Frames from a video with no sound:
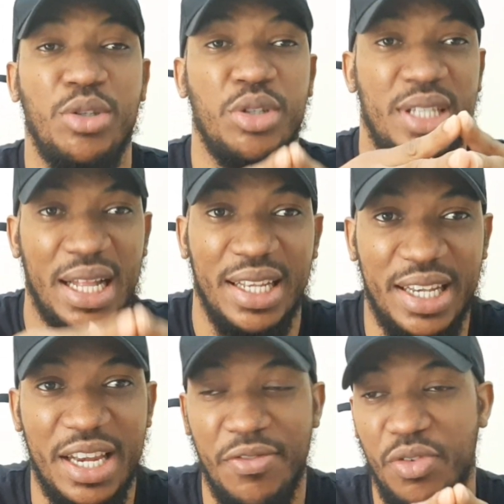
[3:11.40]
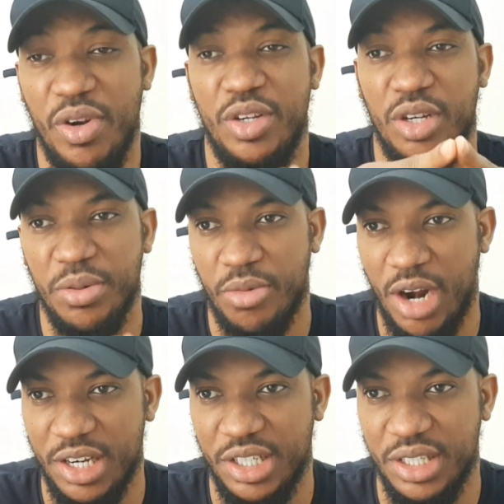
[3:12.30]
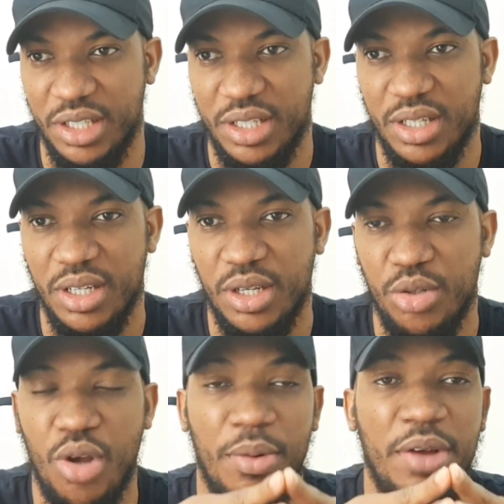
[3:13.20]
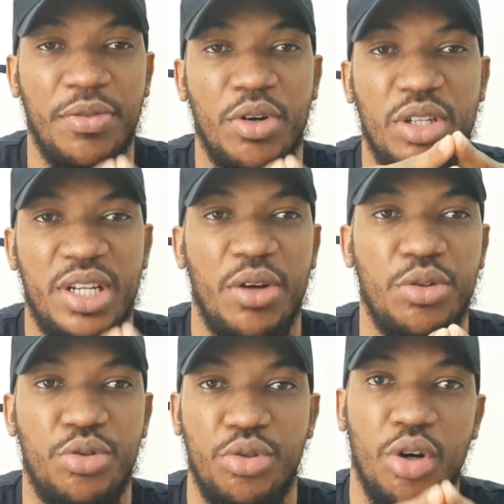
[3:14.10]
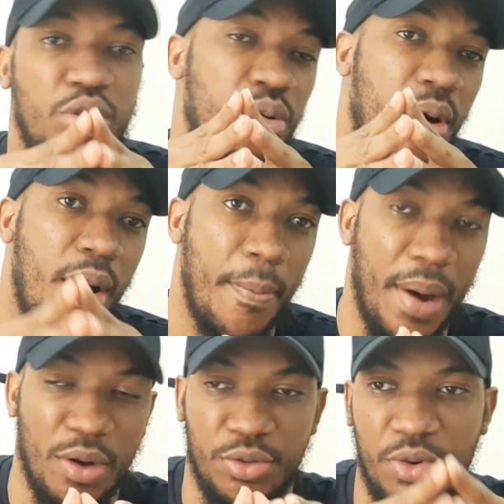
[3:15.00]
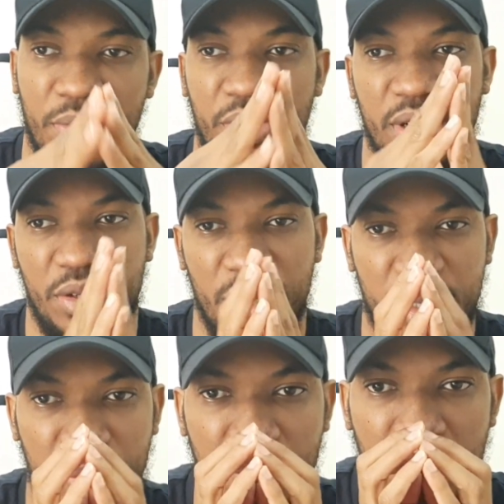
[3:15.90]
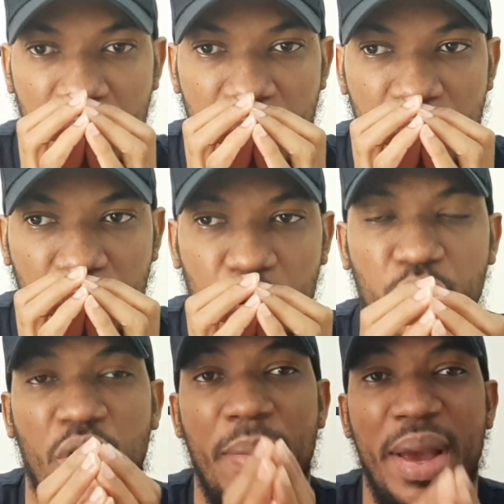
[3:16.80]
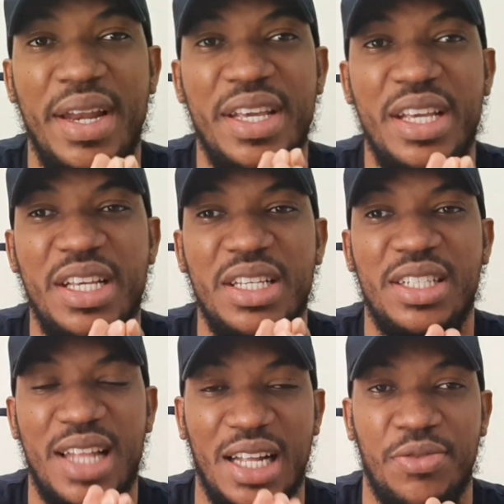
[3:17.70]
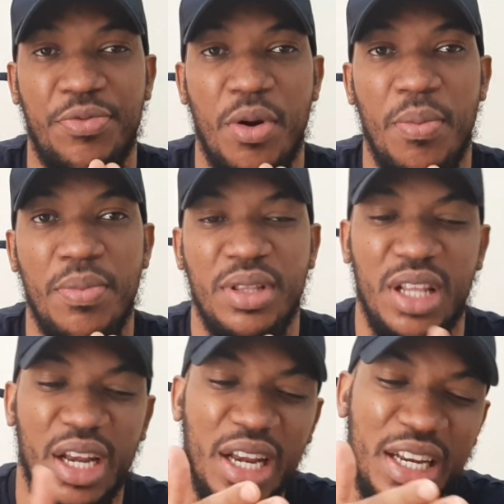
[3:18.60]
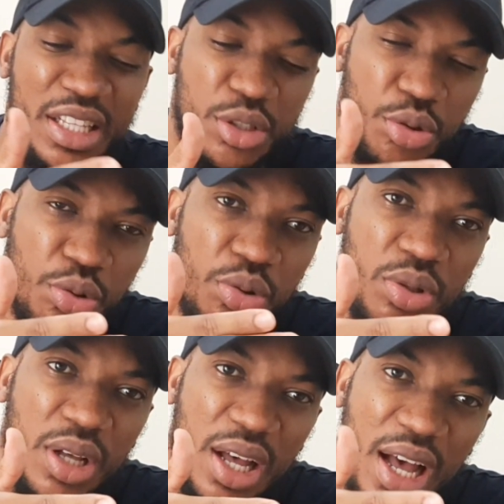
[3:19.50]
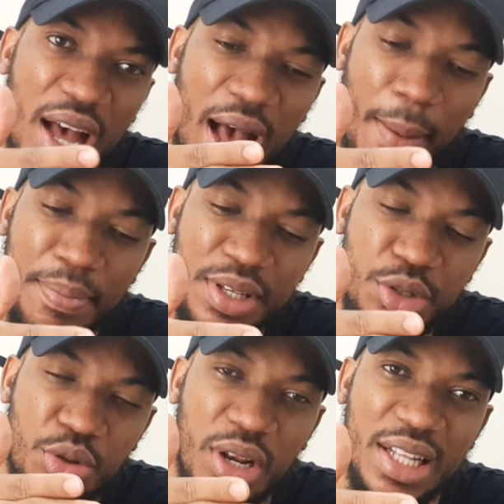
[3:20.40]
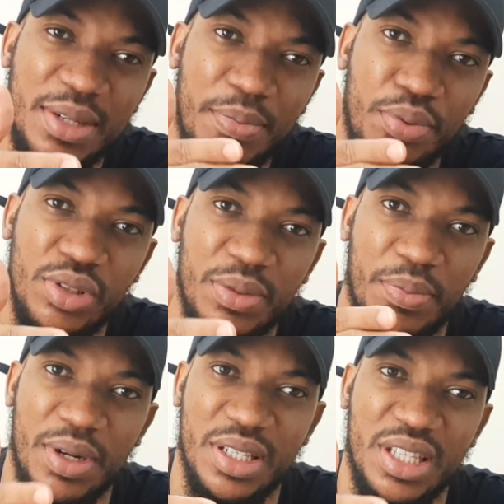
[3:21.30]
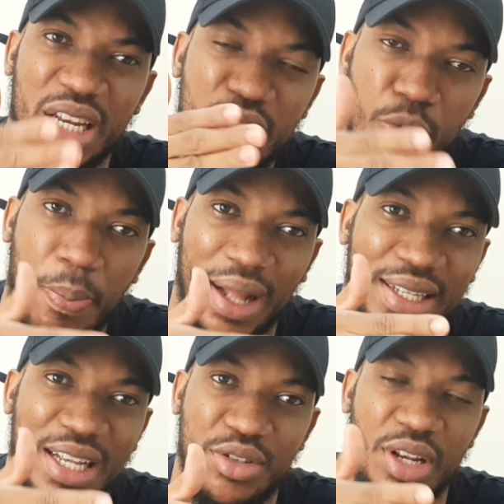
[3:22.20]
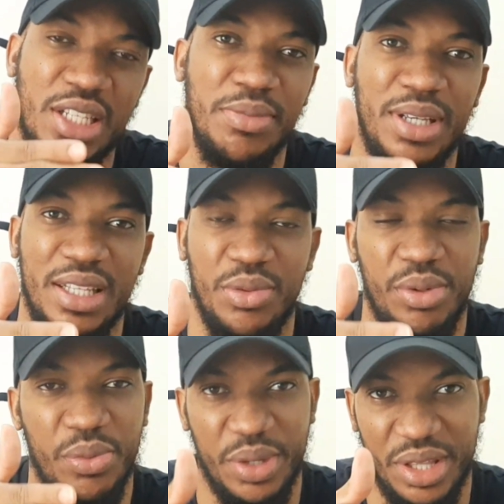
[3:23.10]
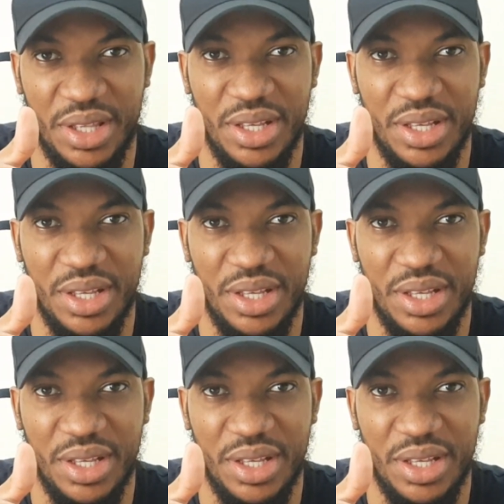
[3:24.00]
to start again if the relationship crashes. So I'm not even going to tell you to just bounce from the relationship. So the remedy, it starts from the little habits you let him put in place, the little patterns you let him get away with.